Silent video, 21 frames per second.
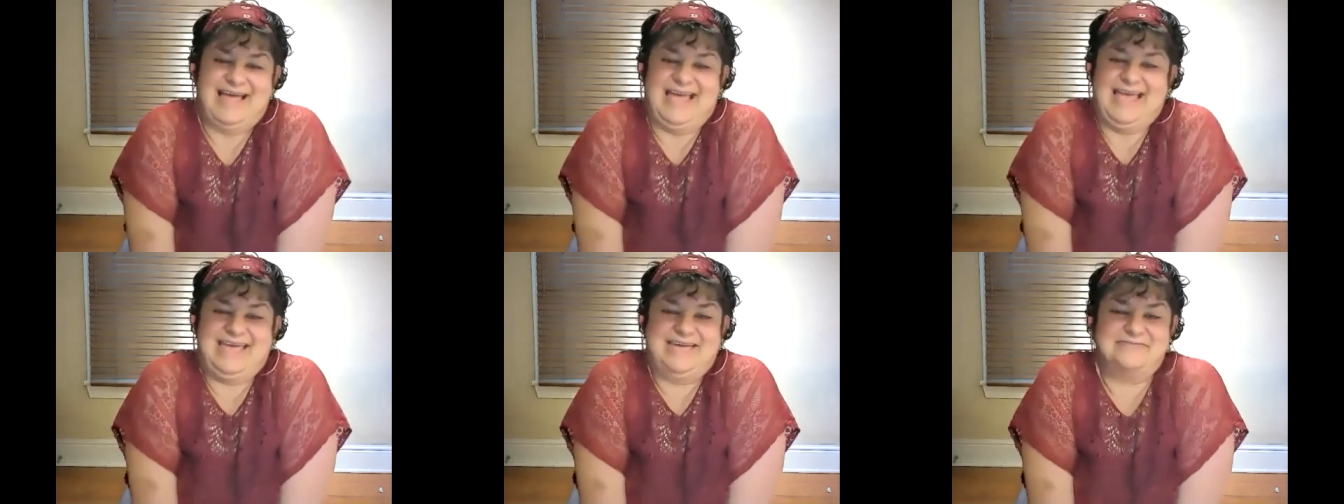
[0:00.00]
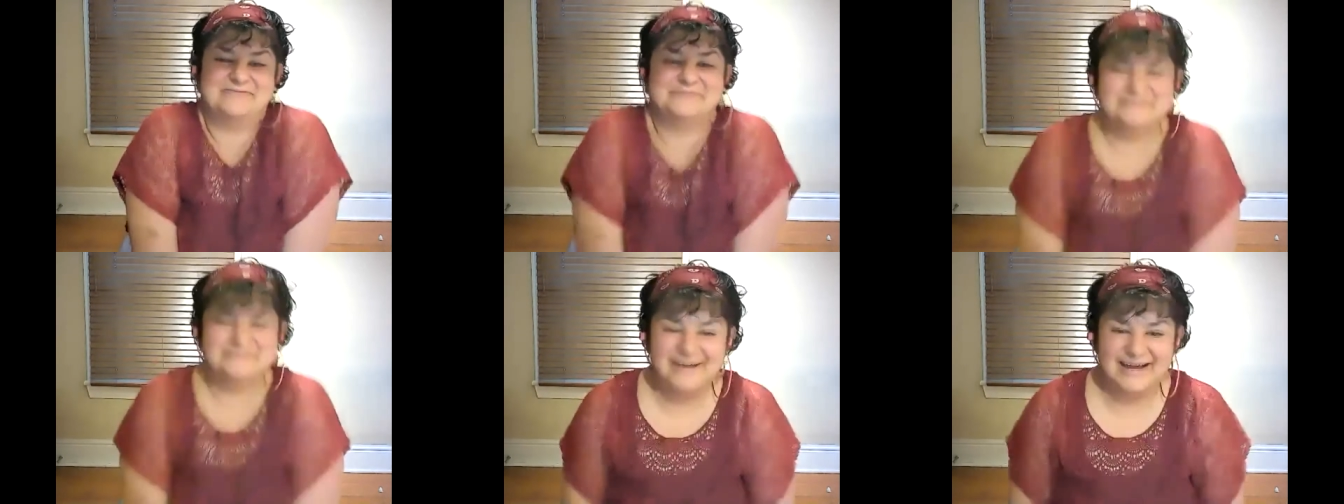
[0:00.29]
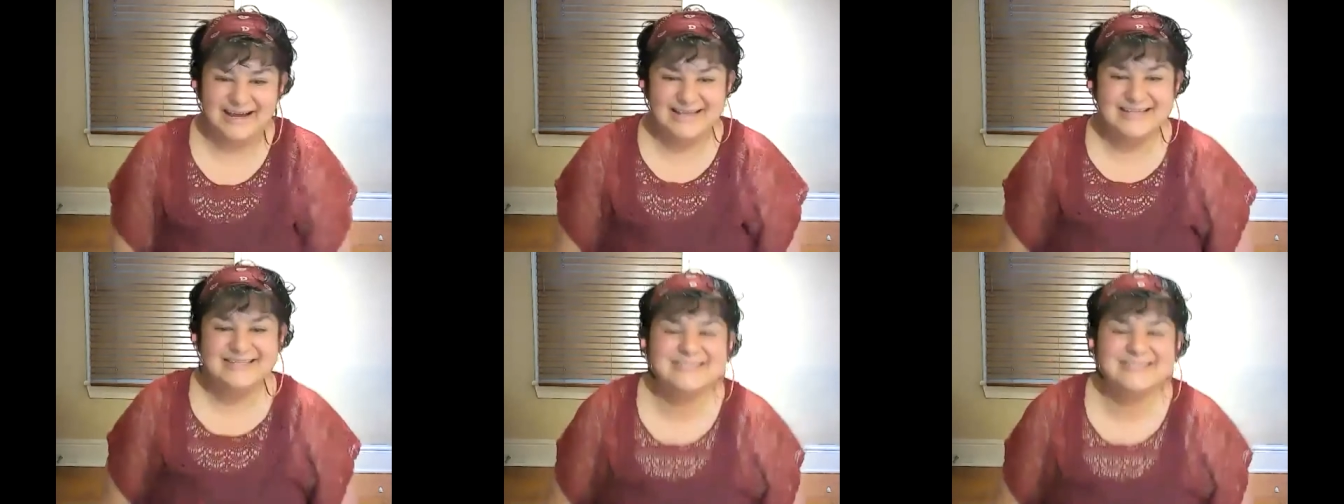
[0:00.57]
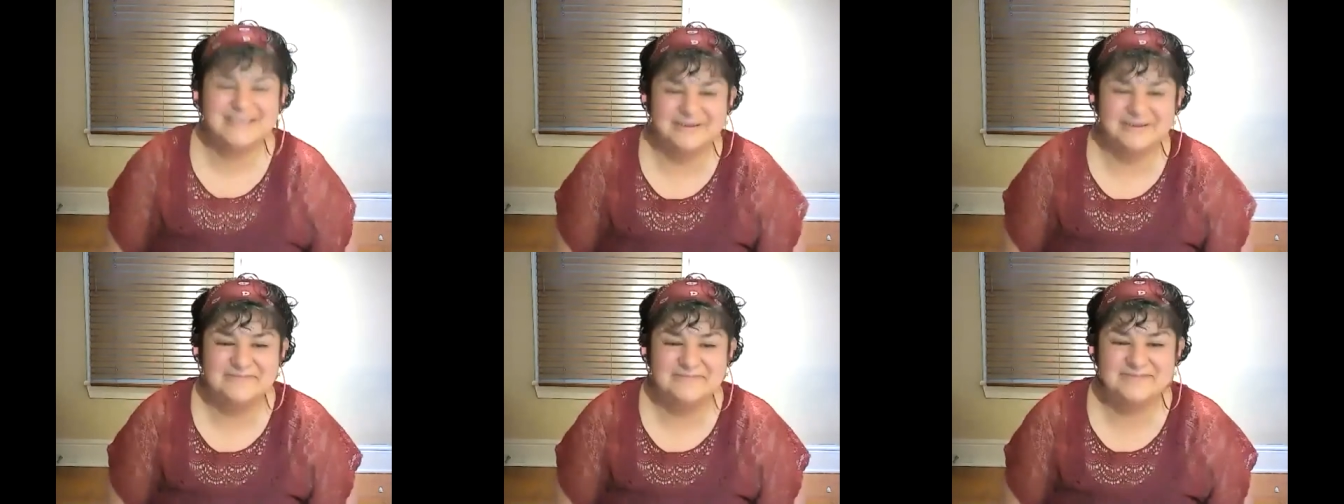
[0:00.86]
I can find
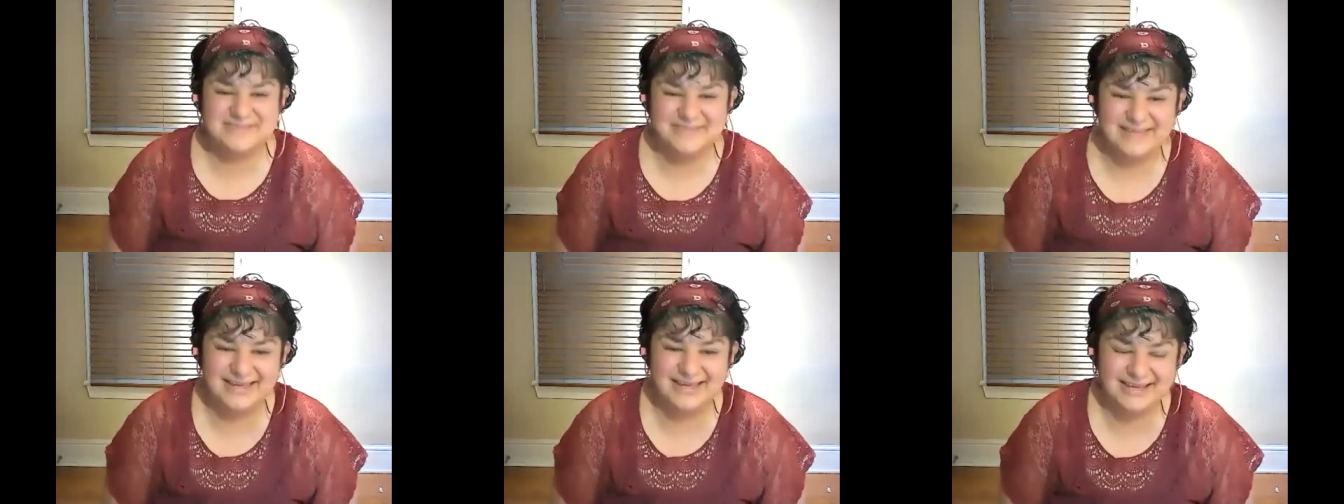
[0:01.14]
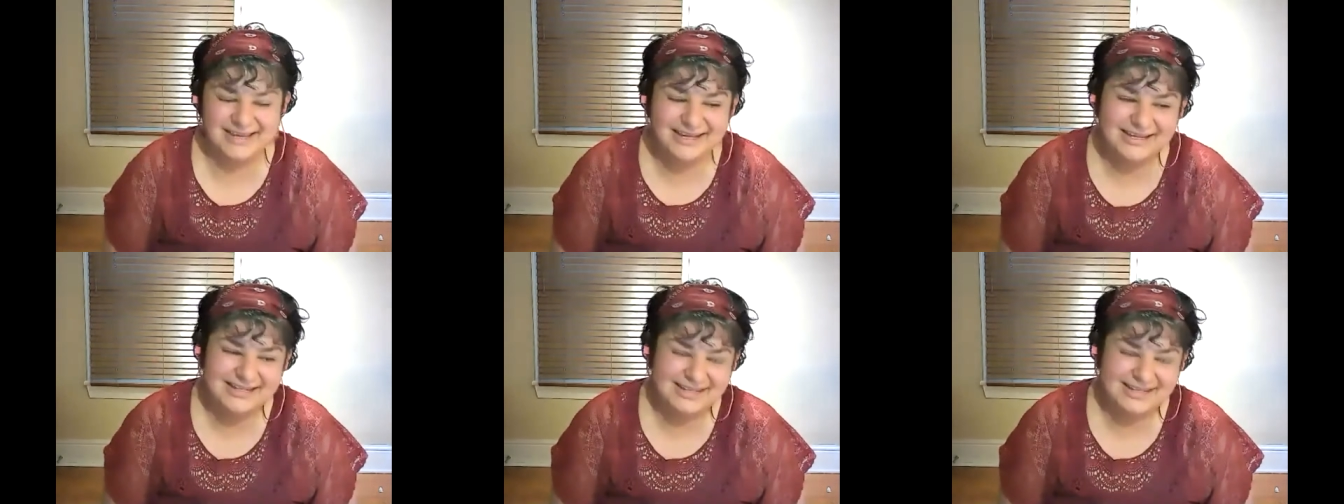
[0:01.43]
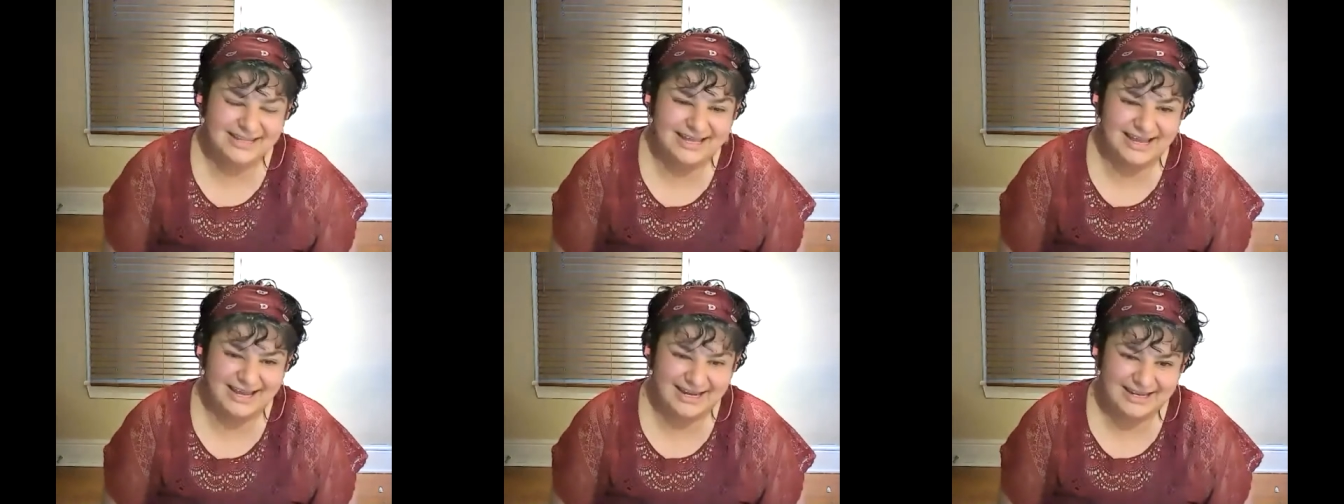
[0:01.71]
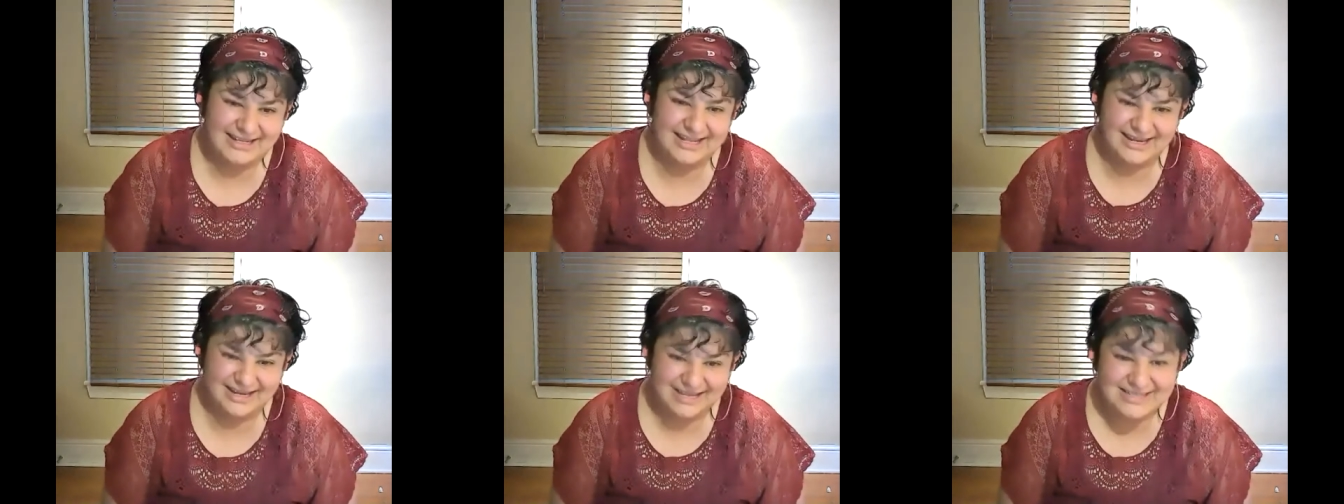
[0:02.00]
something
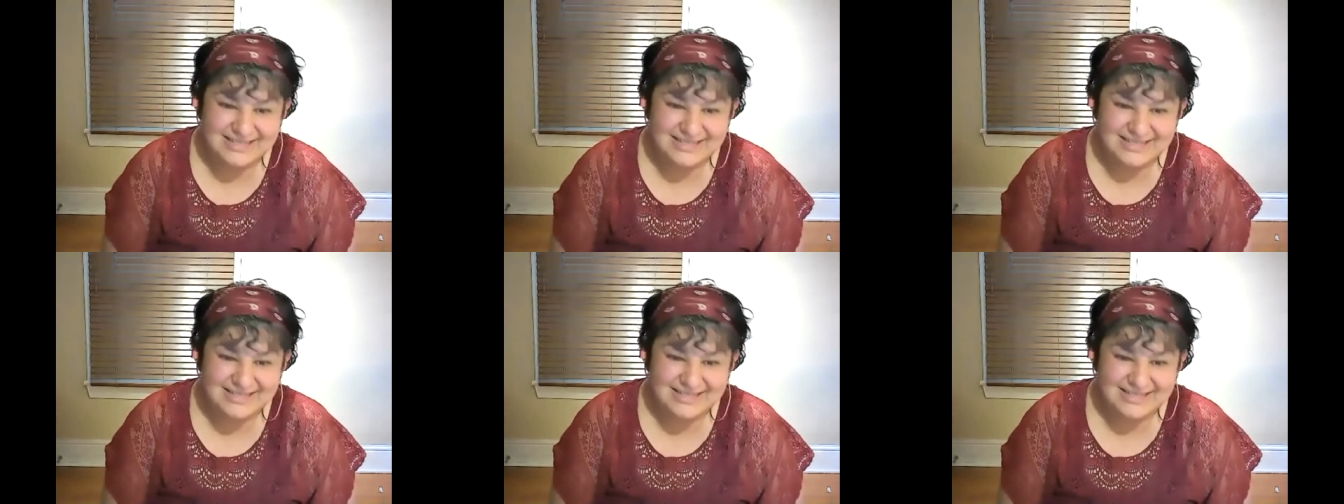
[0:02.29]
that